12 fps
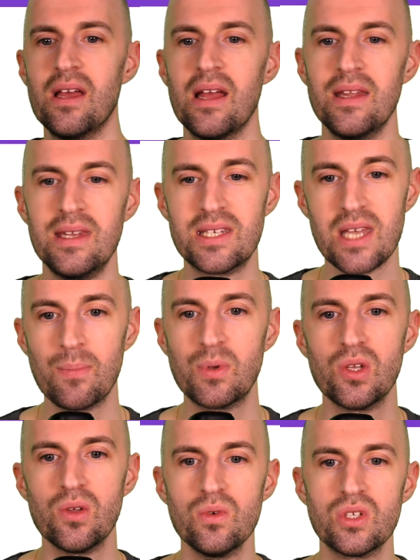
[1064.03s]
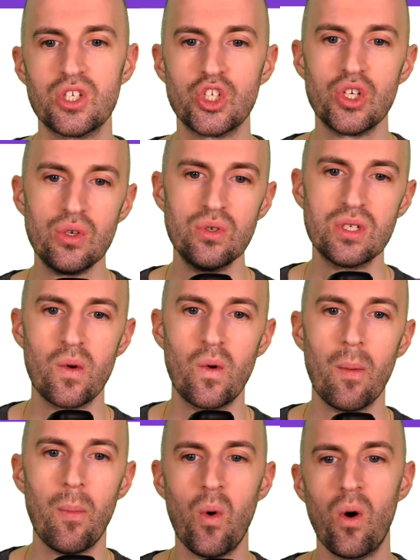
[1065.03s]
And step 2 is choose the
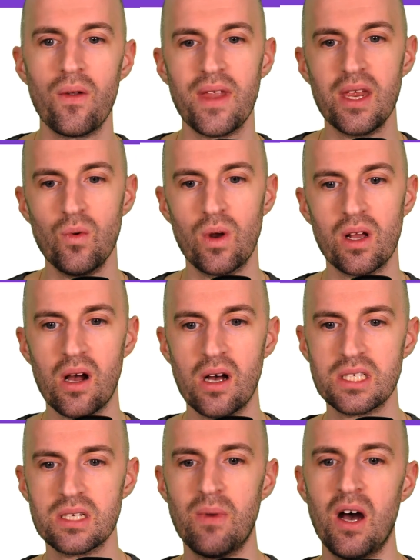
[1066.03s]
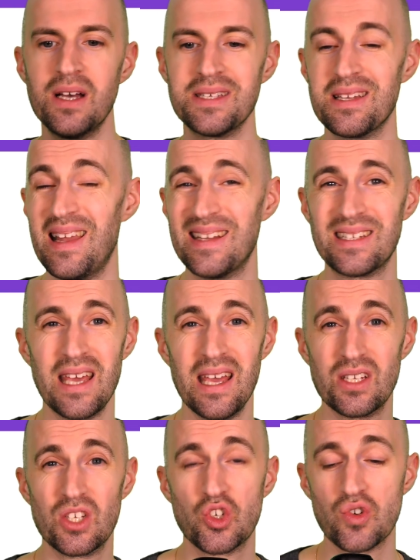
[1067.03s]
report that you want to customize. Let's say
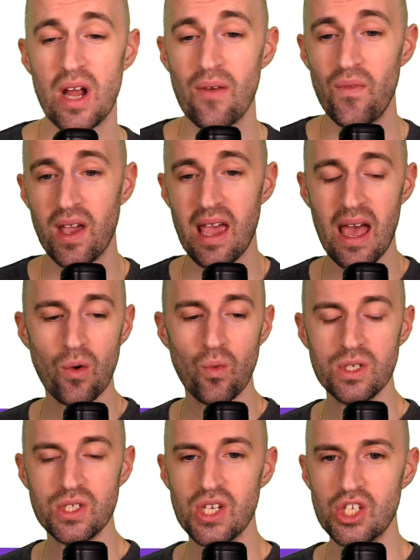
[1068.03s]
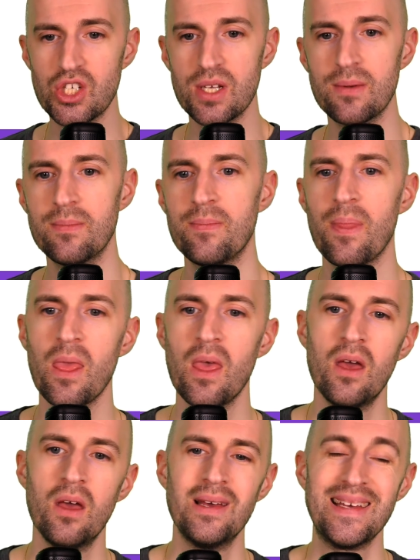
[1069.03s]
it's traffic acquisition.
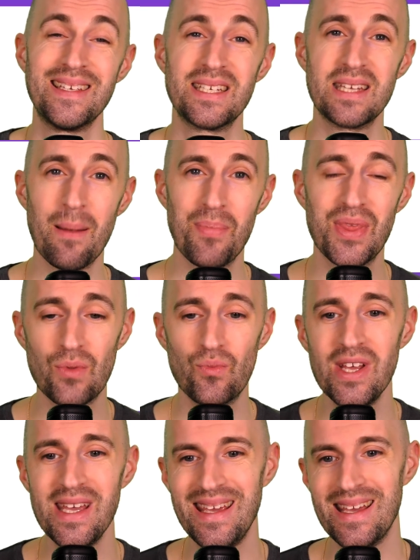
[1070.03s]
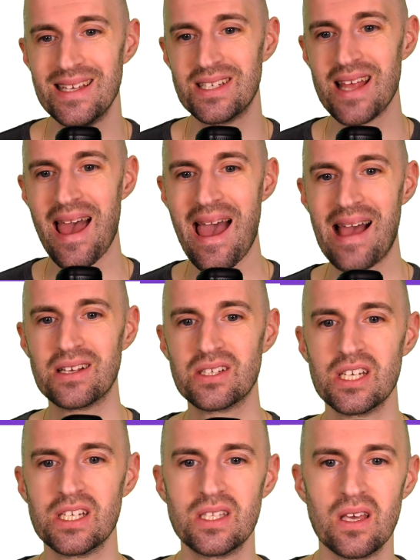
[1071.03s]
Step 3 is to
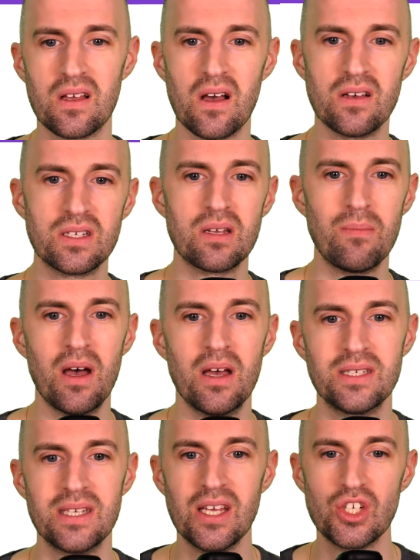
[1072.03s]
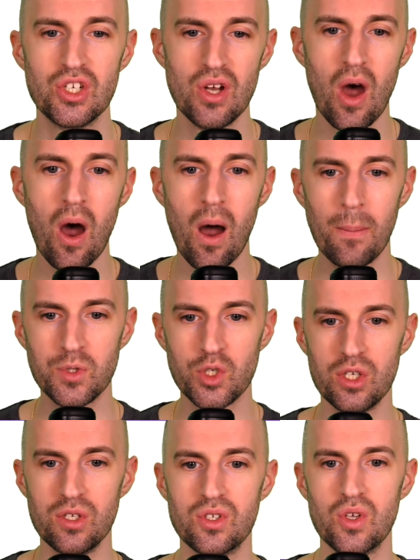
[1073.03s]
access the customization
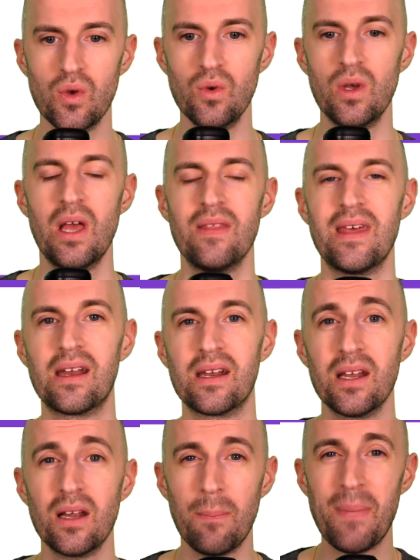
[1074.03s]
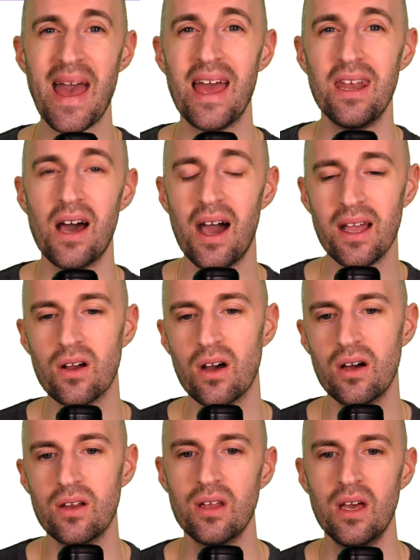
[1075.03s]
option. So that little pen
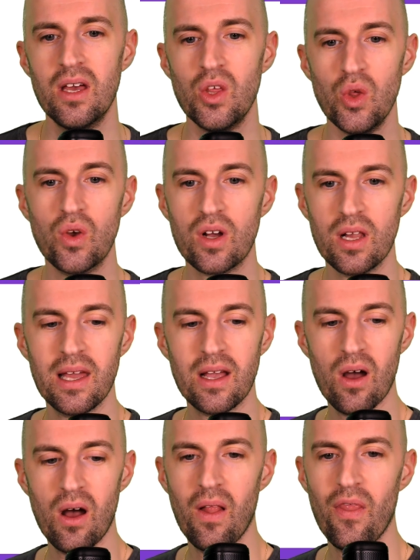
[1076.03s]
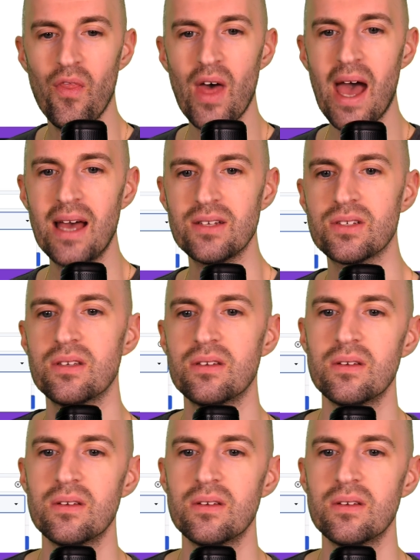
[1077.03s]
icon, you click on that.